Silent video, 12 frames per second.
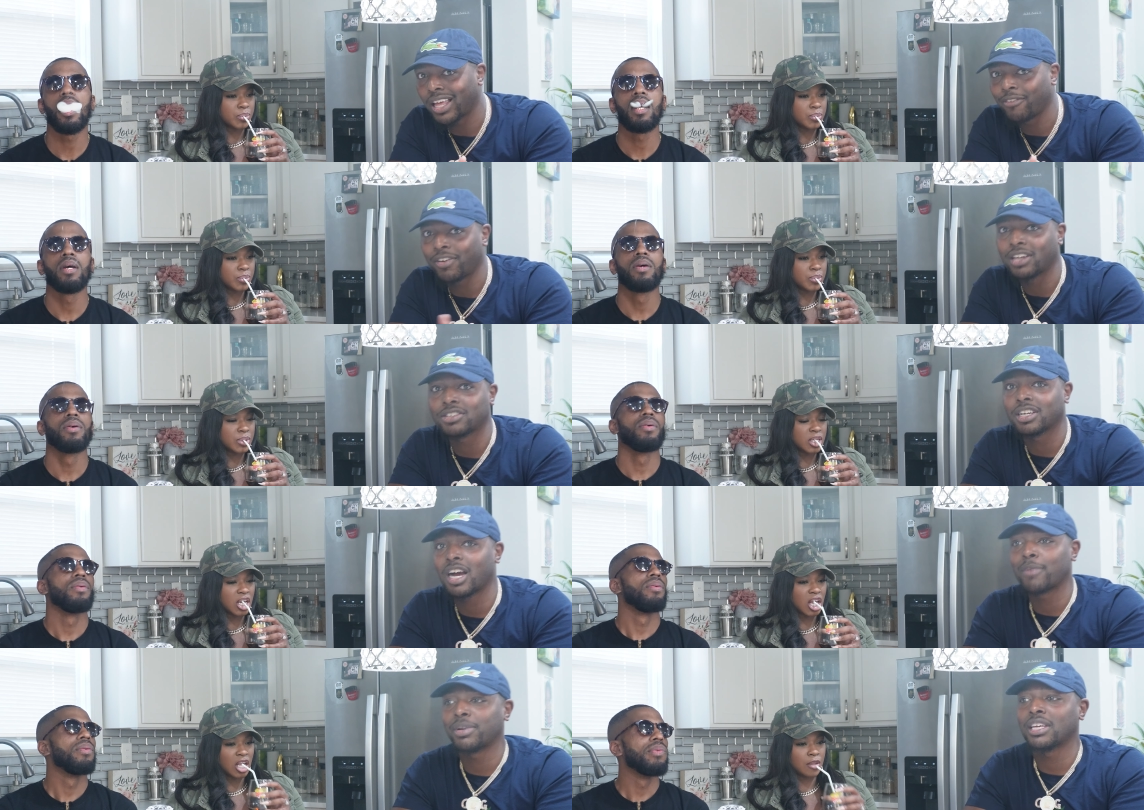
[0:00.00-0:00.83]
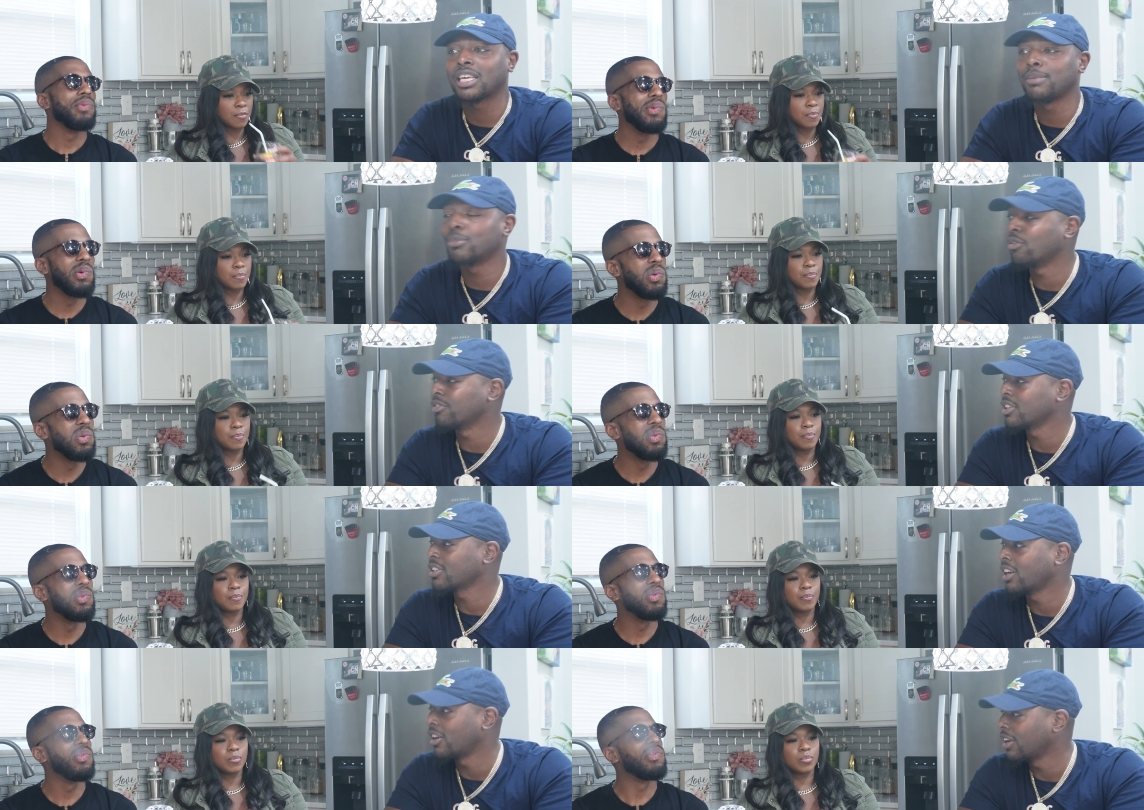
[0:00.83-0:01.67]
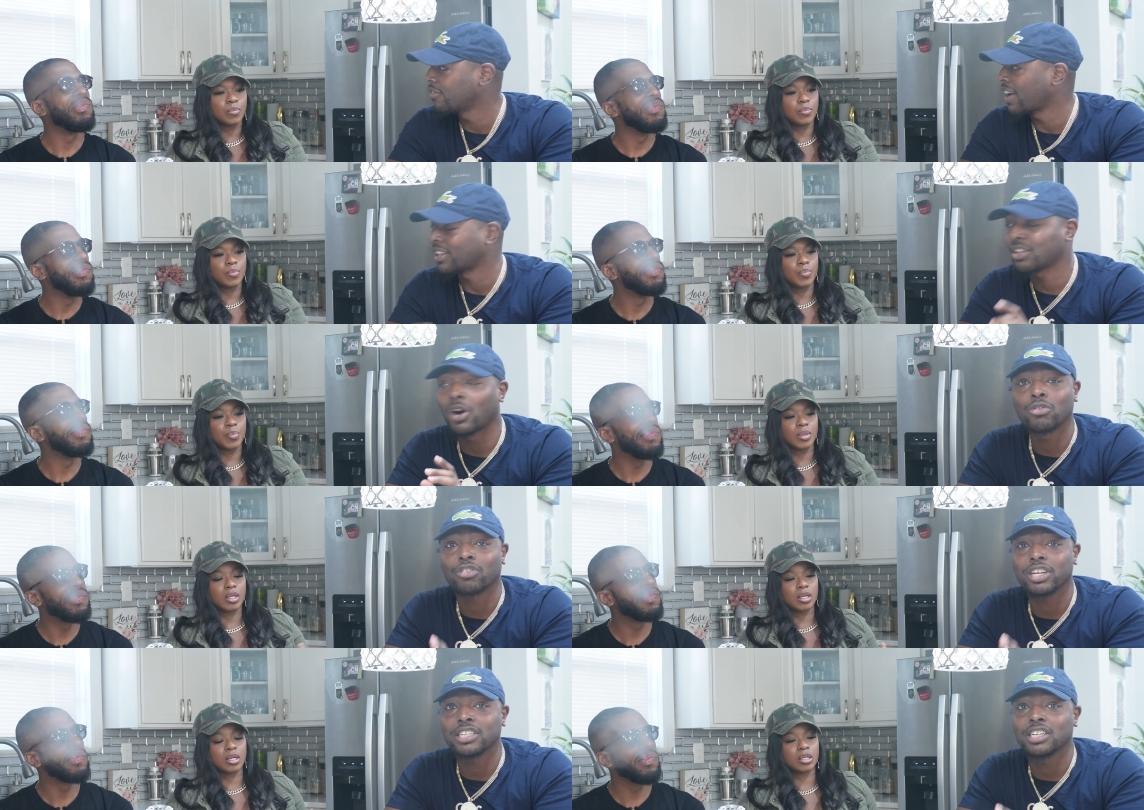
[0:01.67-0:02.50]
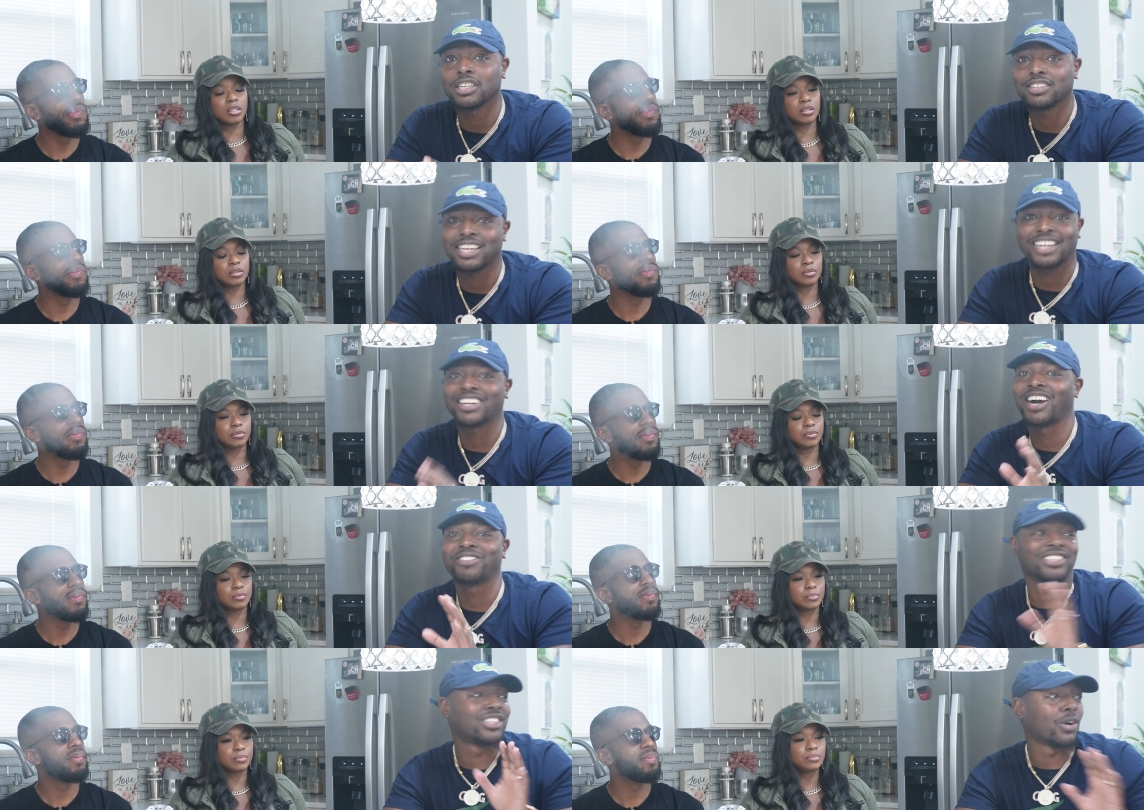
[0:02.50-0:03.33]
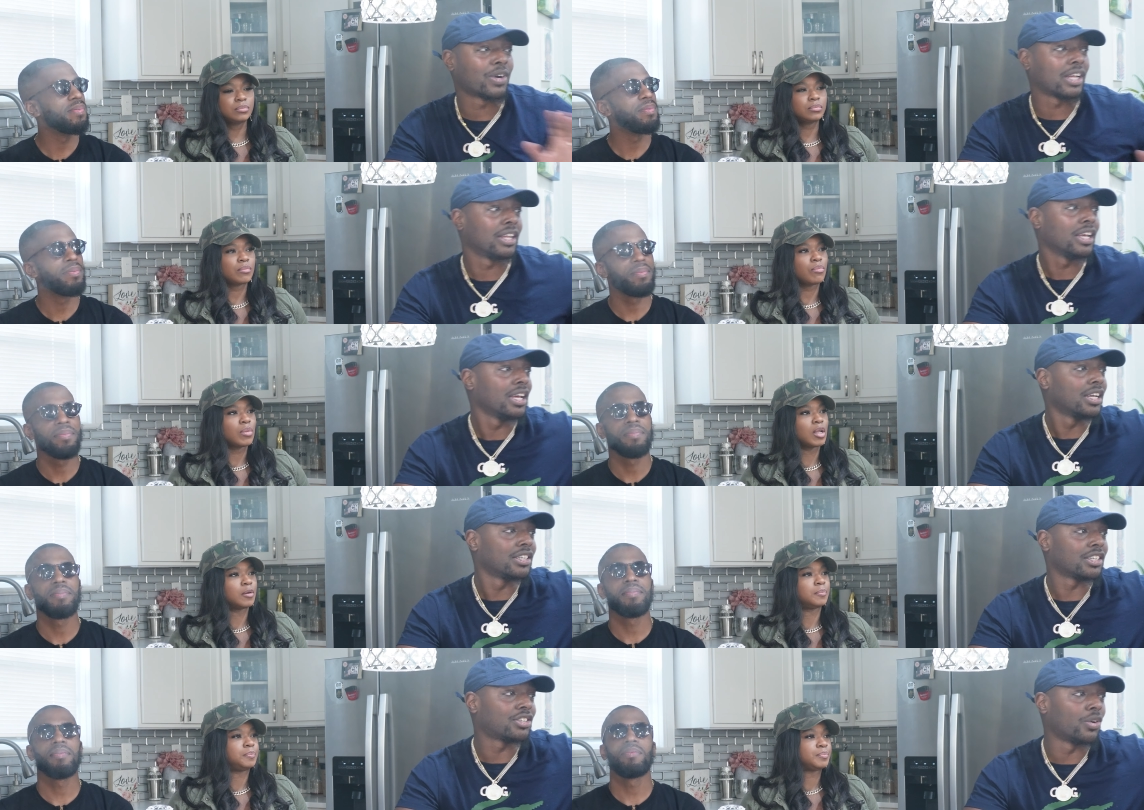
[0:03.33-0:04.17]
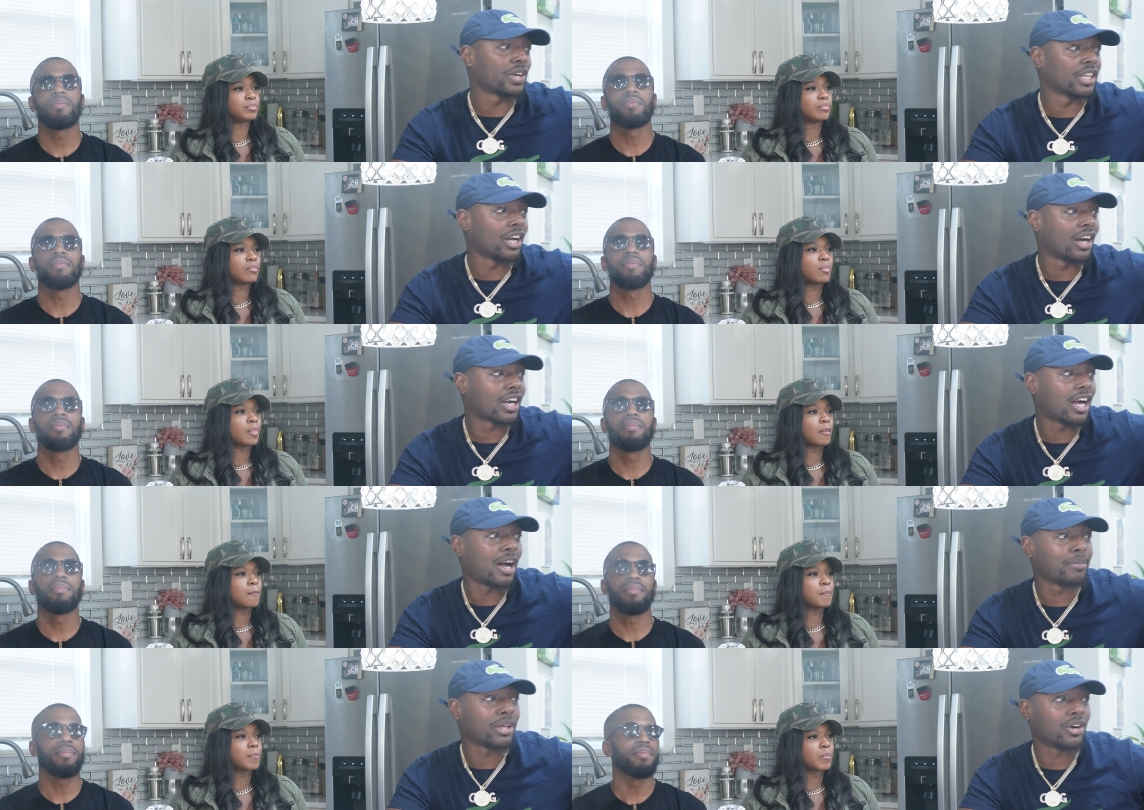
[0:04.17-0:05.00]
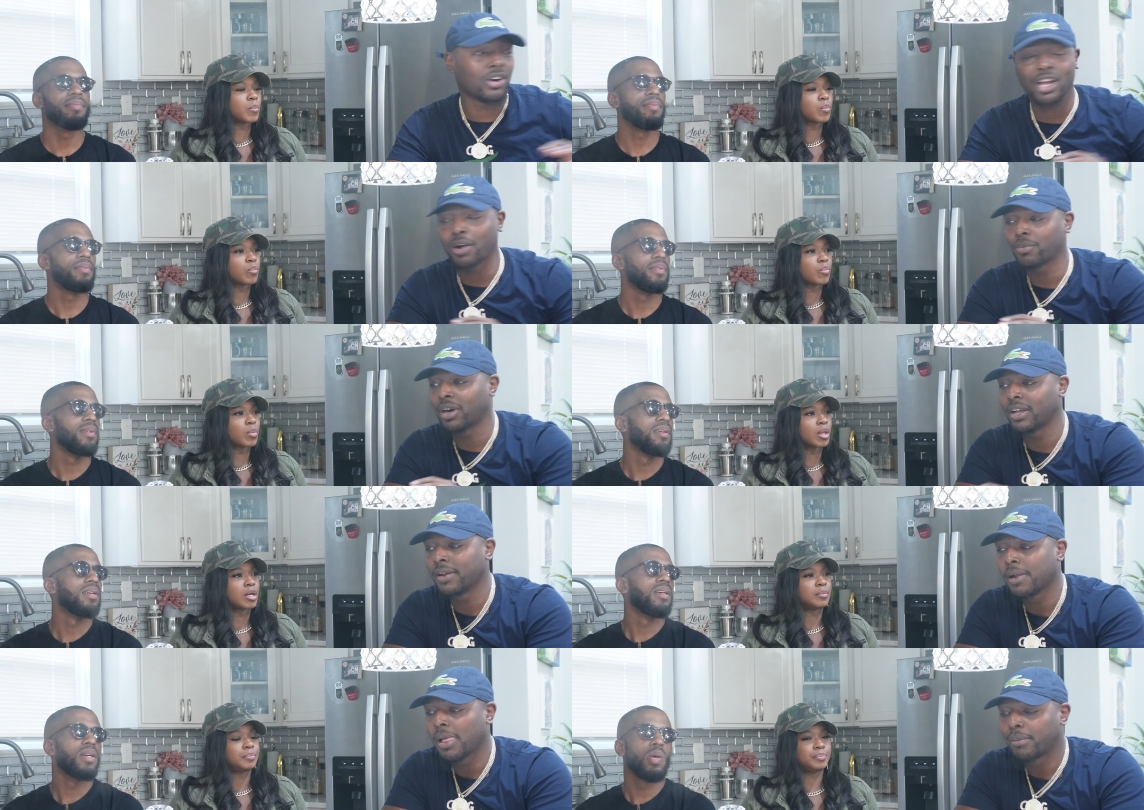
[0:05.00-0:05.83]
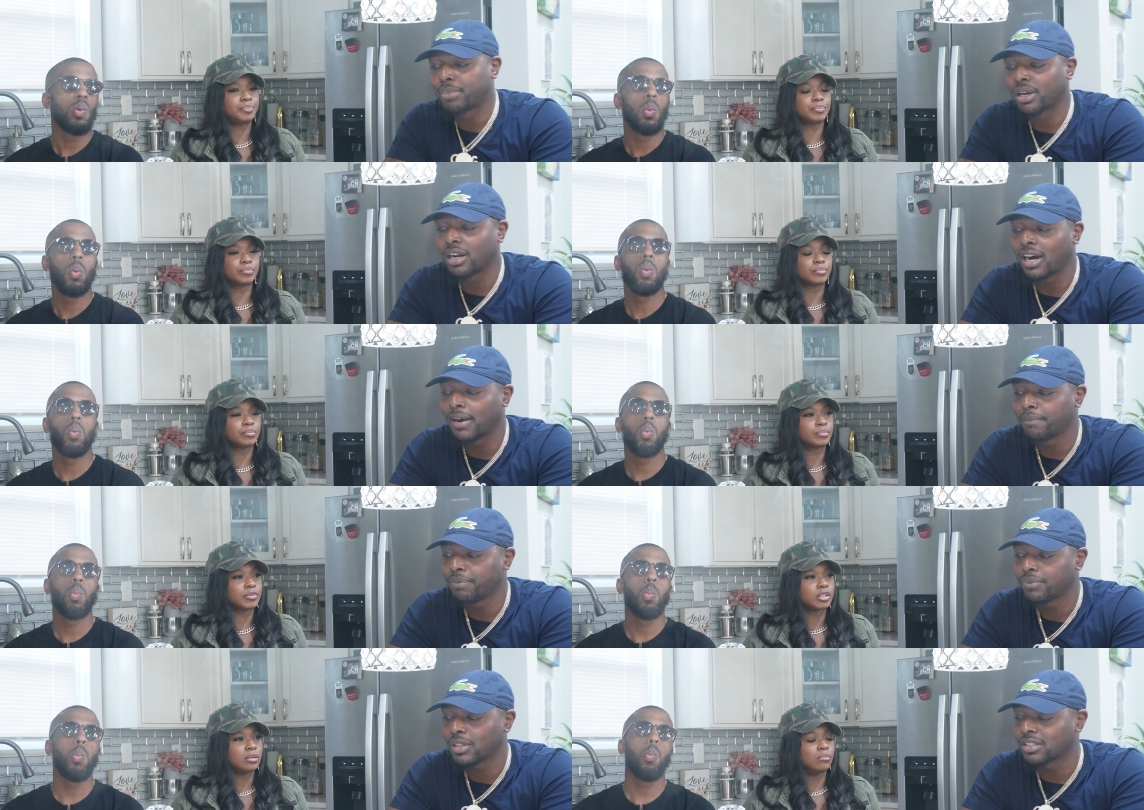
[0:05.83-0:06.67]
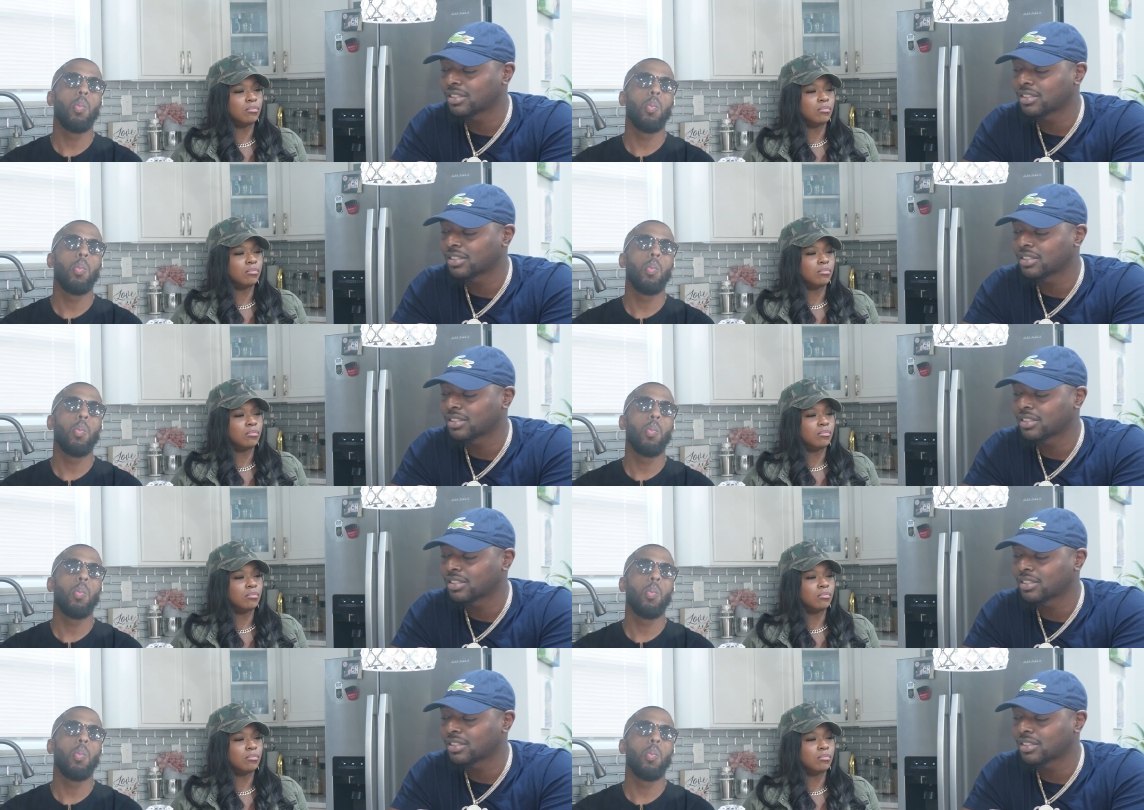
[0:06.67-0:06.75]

Speaker 1: laugh at your comment and keep moving. So if I don't read your, it's like, nah, I'm just joking. Just joking, y'all. Comment all y'all want. But um, the